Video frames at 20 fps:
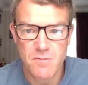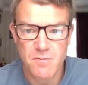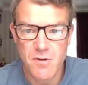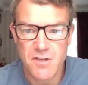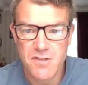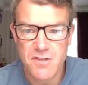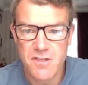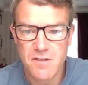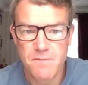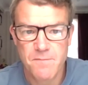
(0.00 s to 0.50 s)

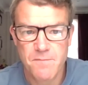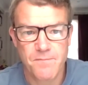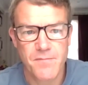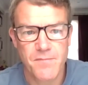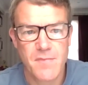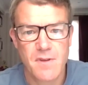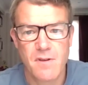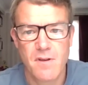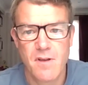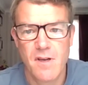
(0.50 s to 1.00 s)
community
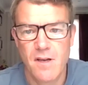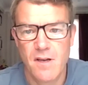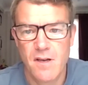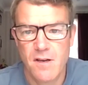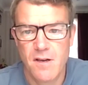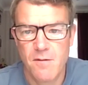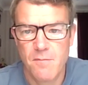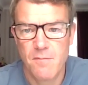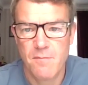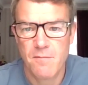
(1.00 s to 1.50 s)

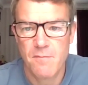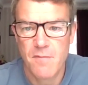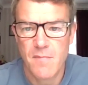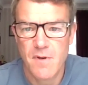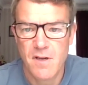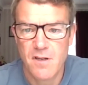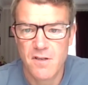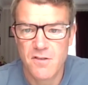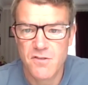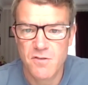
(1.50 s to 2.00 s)
um,
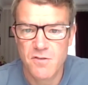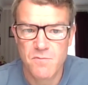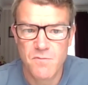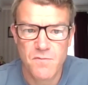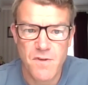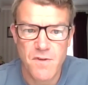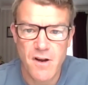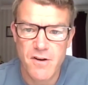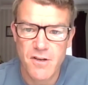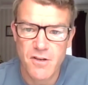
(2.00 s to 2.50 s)
and some
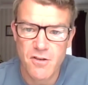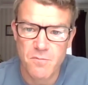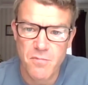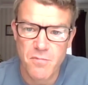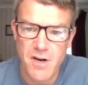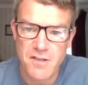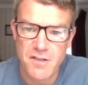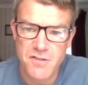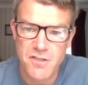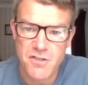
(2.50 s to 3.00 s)
very good
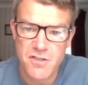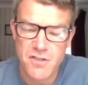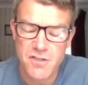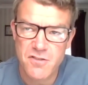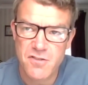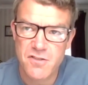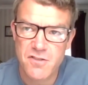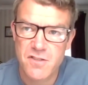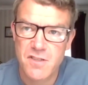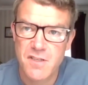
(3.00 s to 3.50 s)

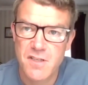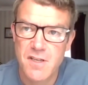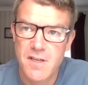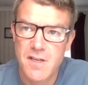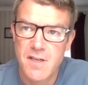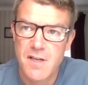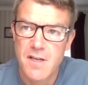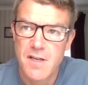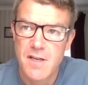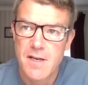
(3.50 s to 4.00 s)
practitioners.
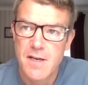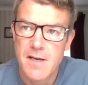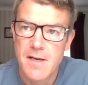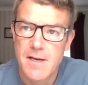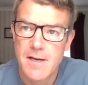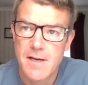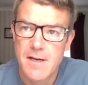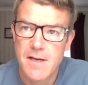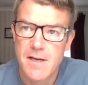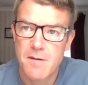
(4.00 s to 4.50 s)

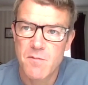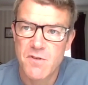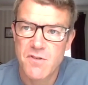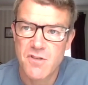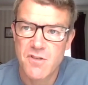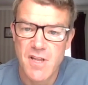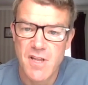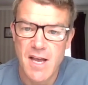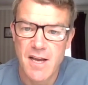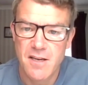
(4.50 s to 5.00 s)
Um,
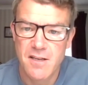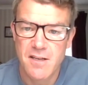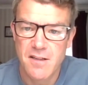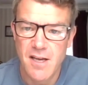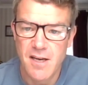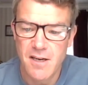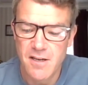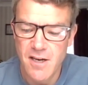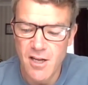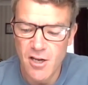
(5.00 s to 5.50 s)
so that could,
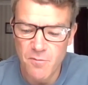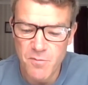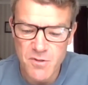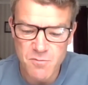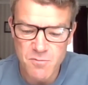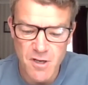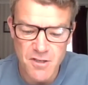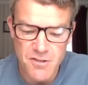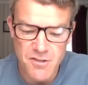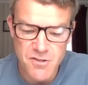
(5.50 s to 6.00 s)
that can help
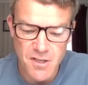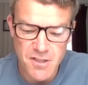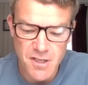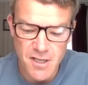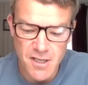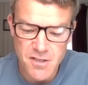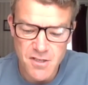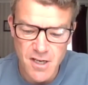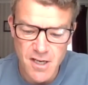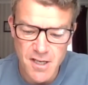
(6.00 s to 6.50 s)
as well. So
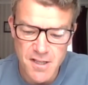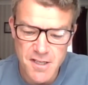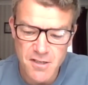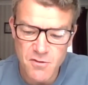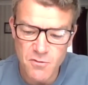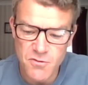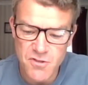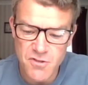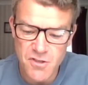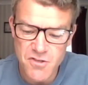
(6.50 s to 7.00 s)
I, I, I
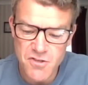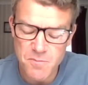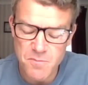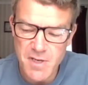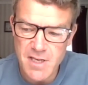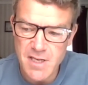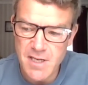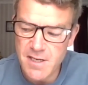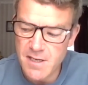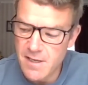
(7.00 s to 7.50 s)
think also to
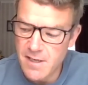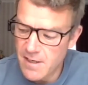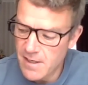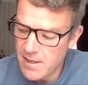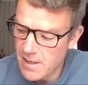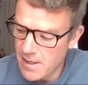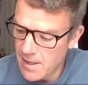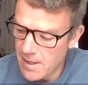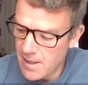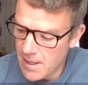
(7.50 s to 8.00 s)
be
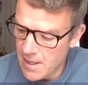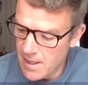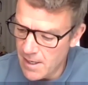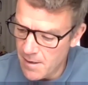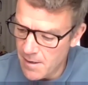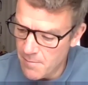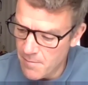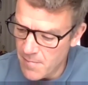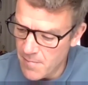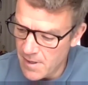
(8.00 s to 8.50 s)

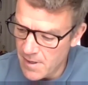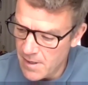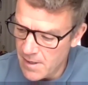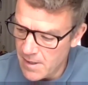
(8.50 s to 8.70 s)
um,